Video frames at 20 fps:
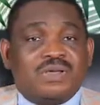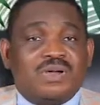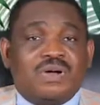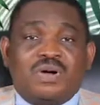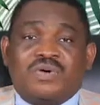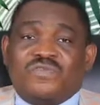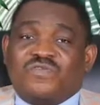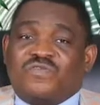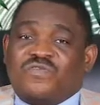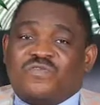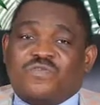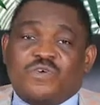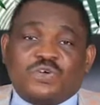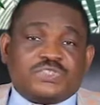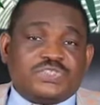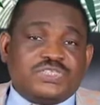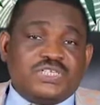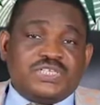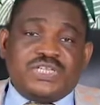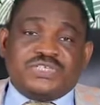
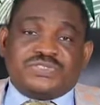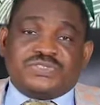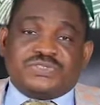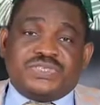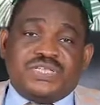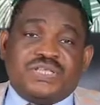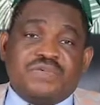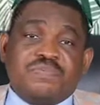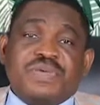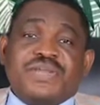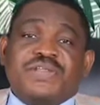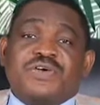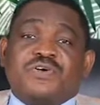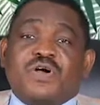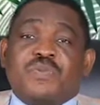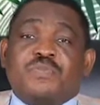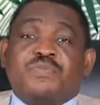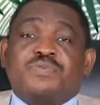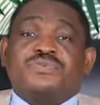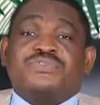Unfortunately, today, many
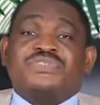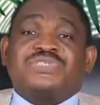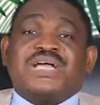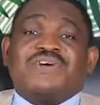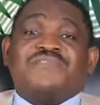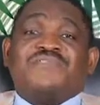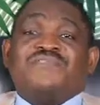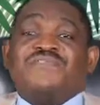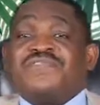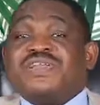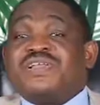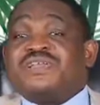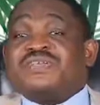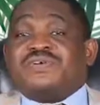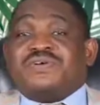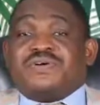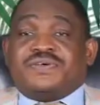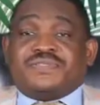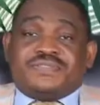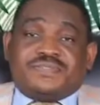couples have failed
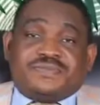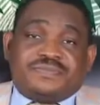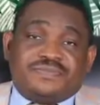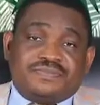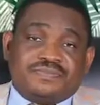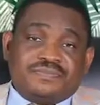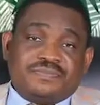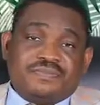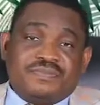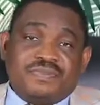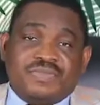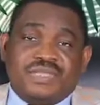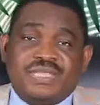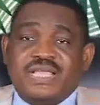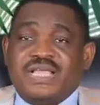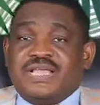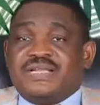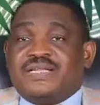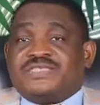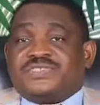God
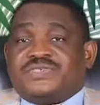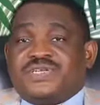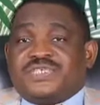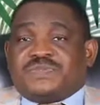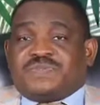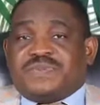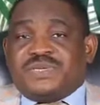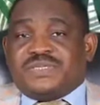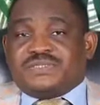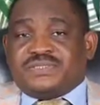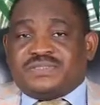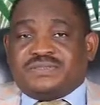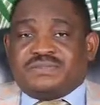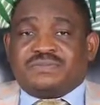in this respect.